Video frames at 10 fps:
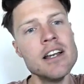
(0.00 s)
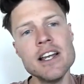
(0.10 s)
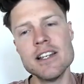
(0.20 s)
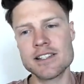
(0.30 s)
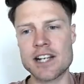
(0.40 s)

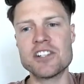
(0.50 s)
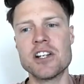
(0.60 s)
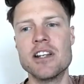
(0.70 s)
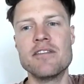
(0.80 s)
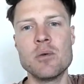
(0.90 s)
section
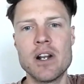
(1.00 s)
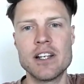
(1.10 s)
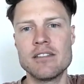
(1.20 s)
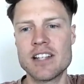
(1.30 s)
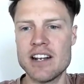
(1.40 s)
if you want a
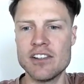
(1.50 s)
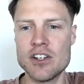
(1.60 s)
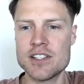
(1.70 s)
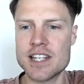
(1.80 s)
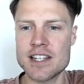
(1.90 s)
kind of a good
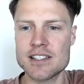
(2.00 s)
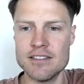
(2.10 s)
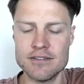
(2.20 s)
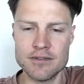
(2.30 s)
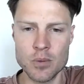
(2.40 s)
sense
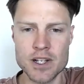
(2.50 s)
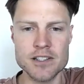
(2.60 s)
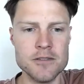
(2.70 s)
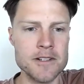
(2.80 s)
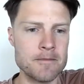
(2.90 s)
of what he's
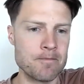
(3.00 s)
doing.